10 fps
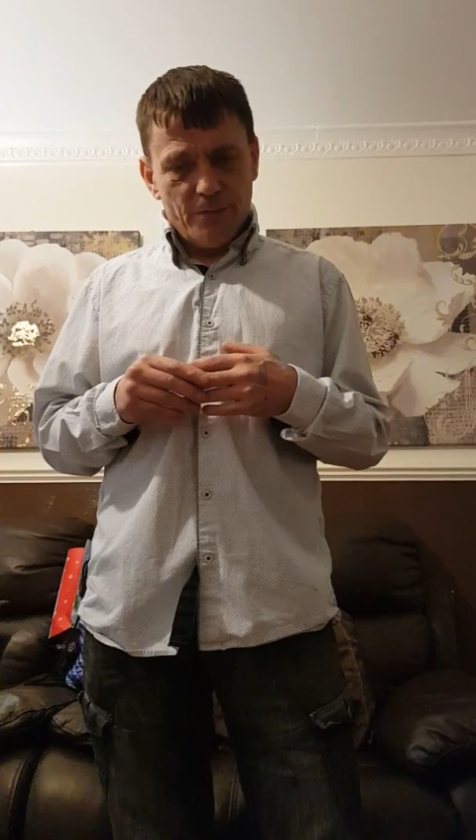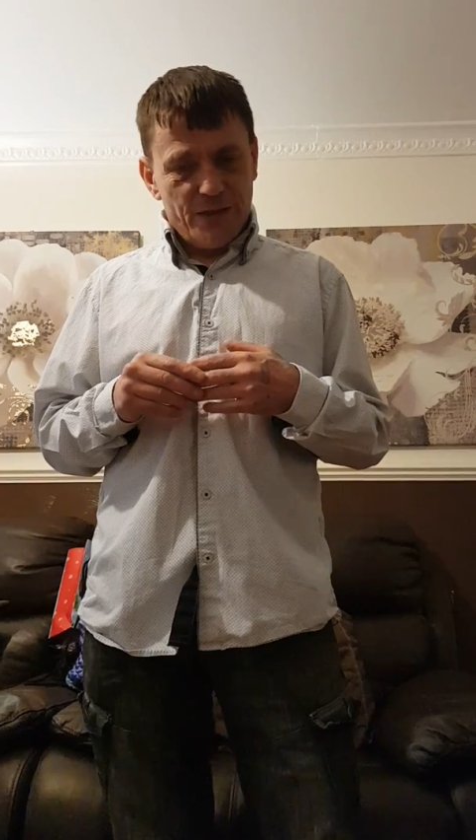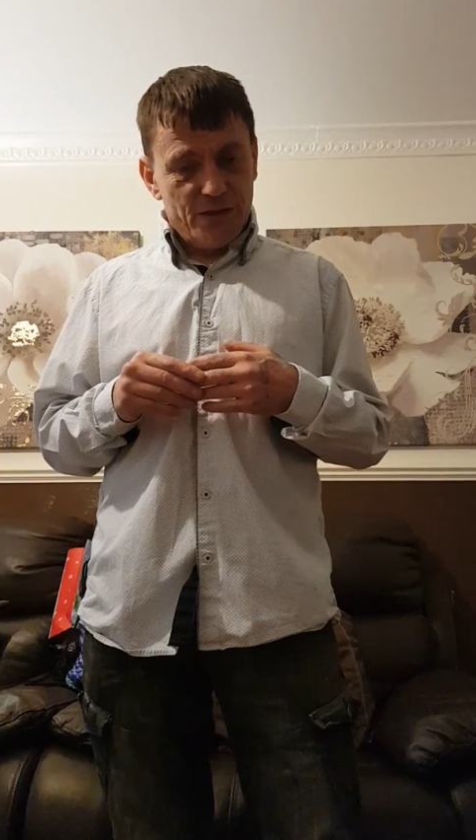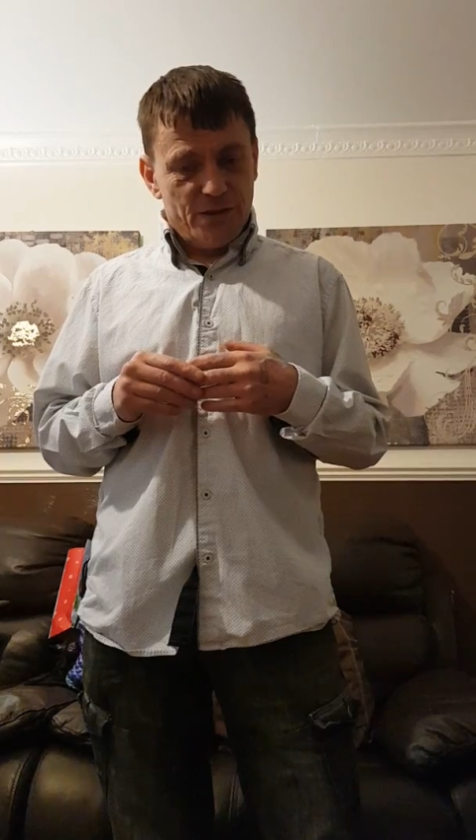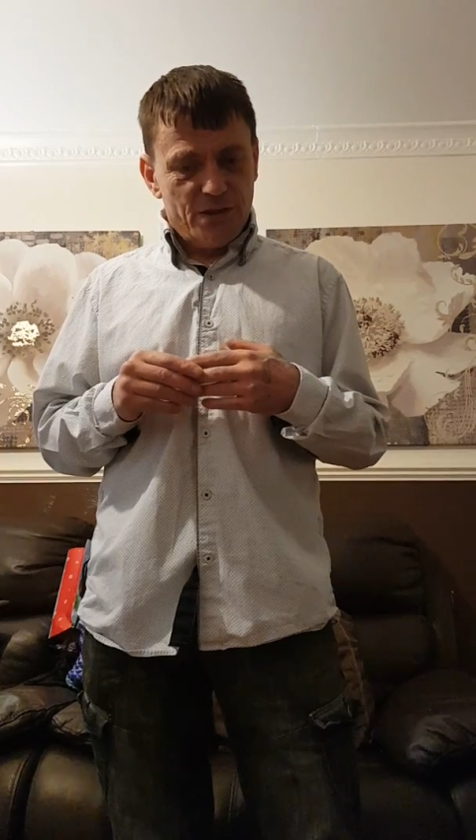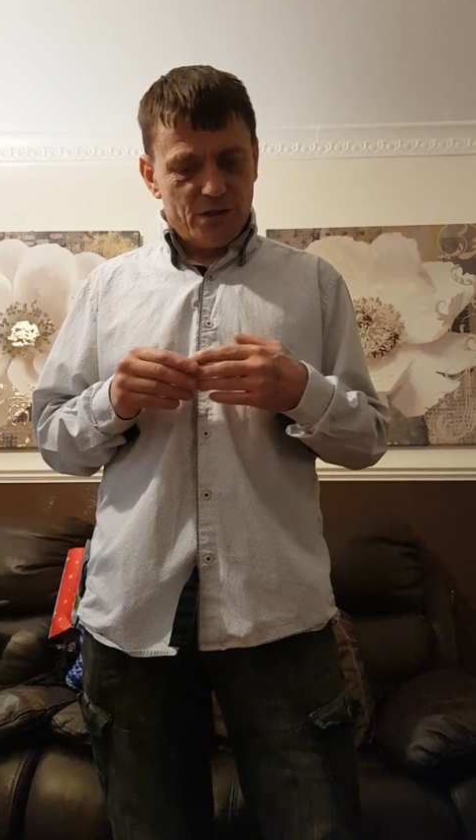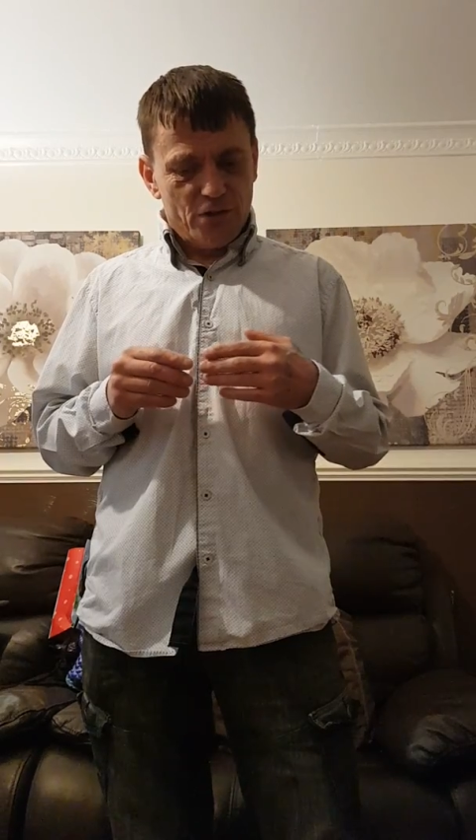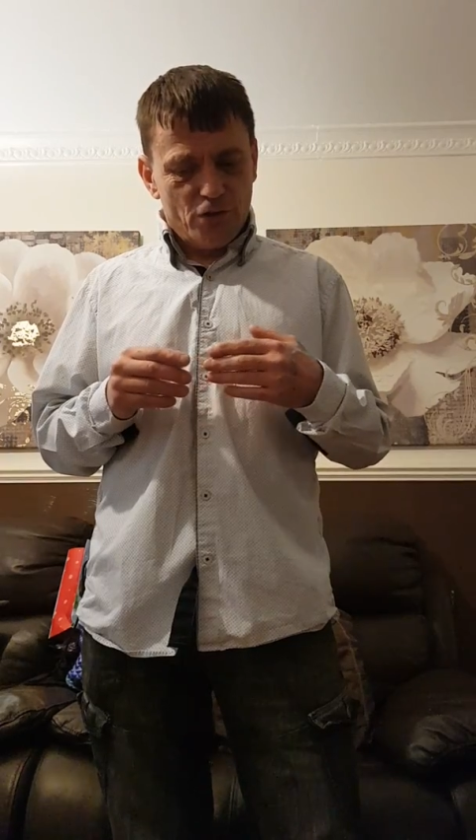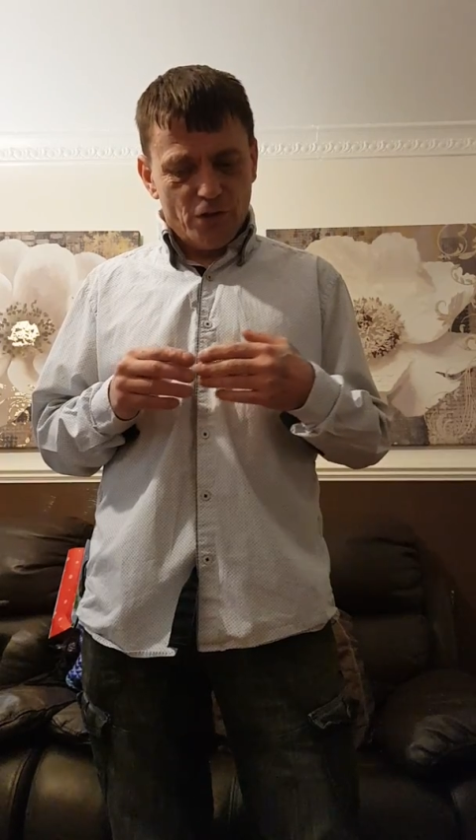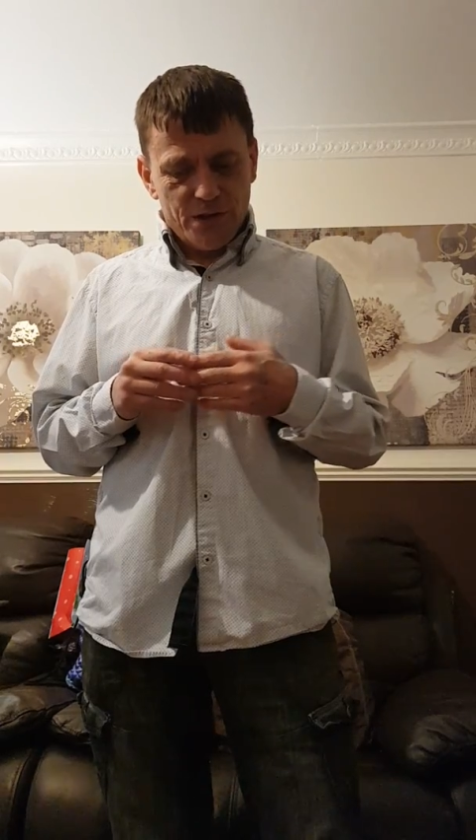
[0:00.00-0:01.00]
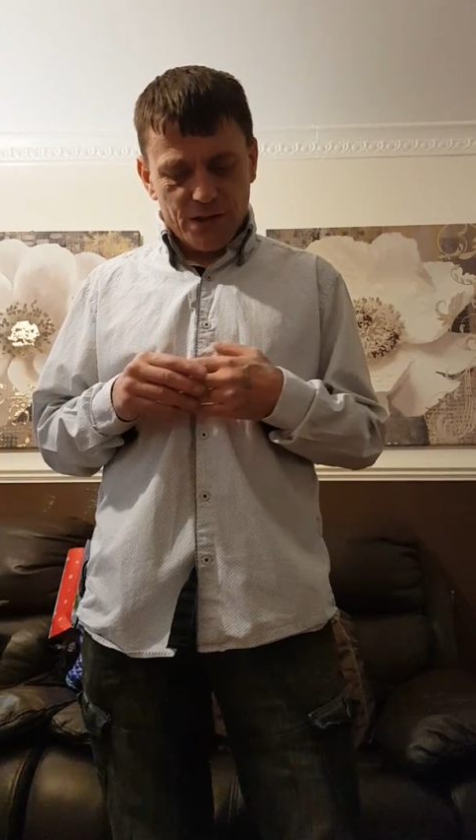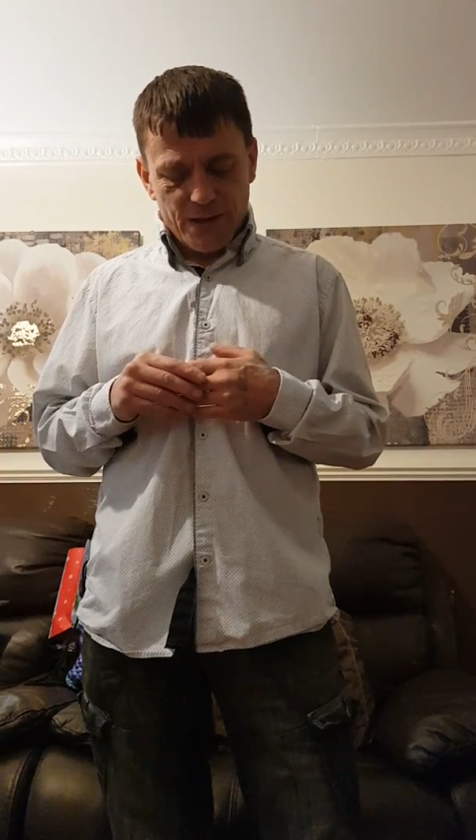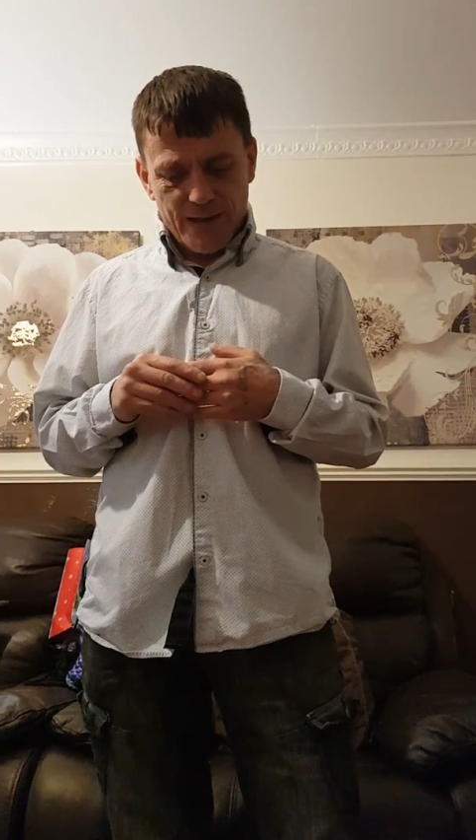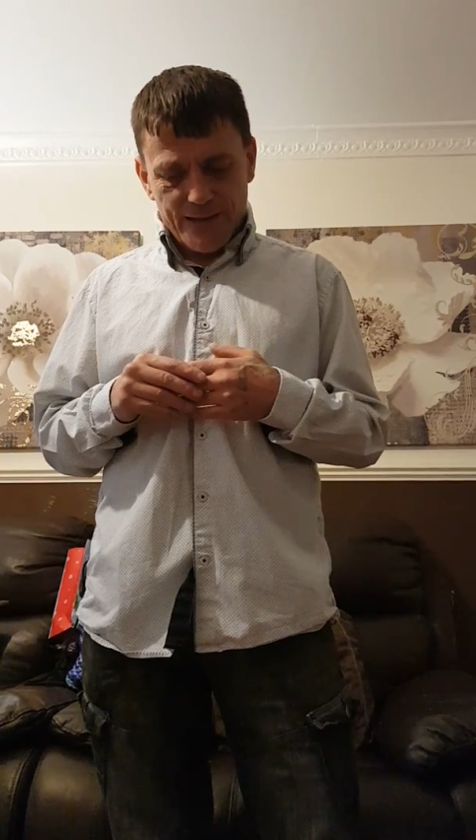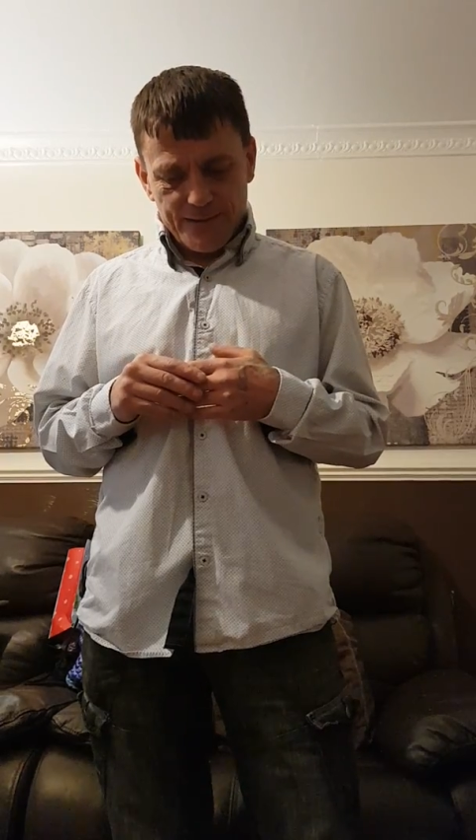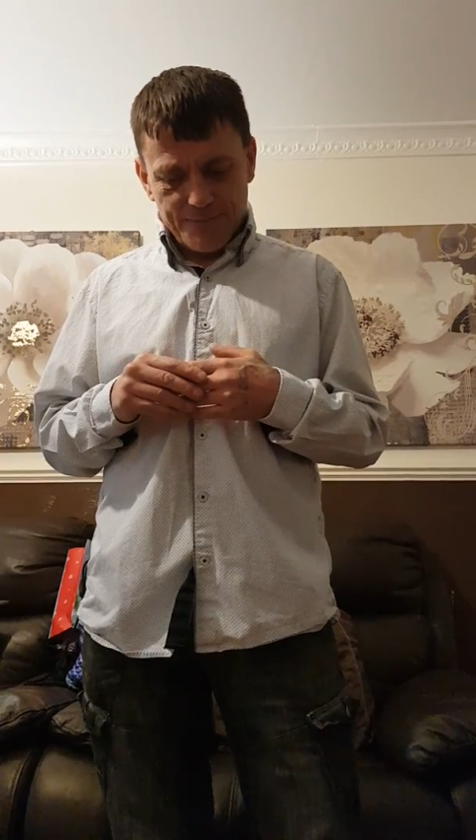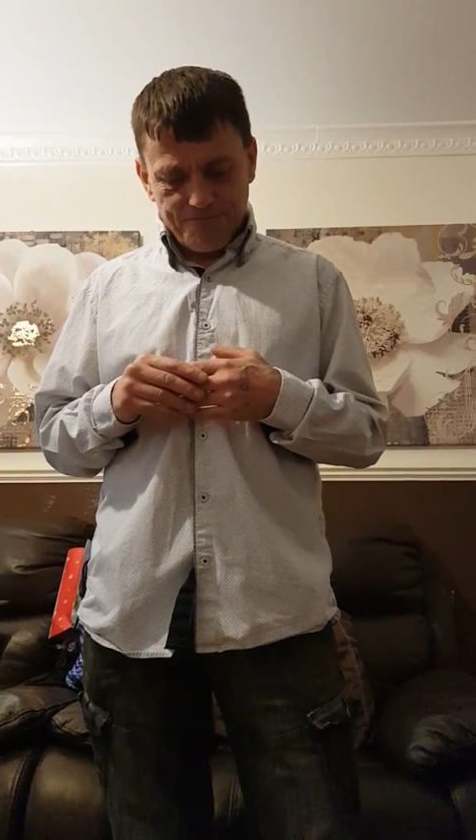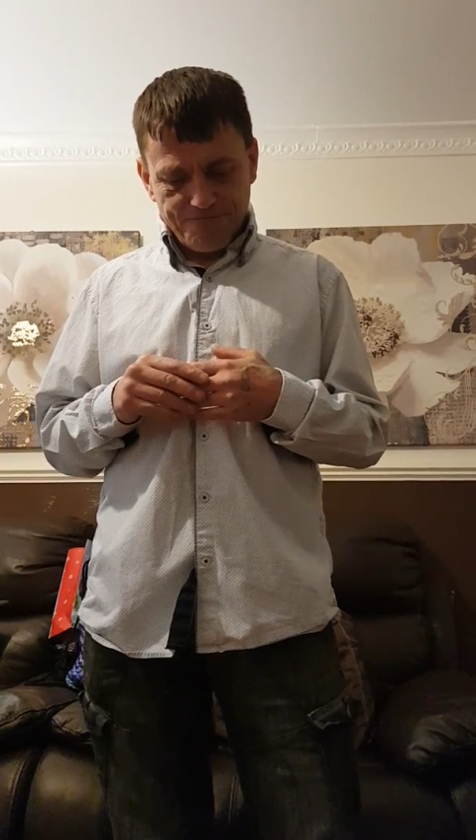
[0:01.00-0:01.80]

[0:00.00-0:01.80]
is this as good as it gets?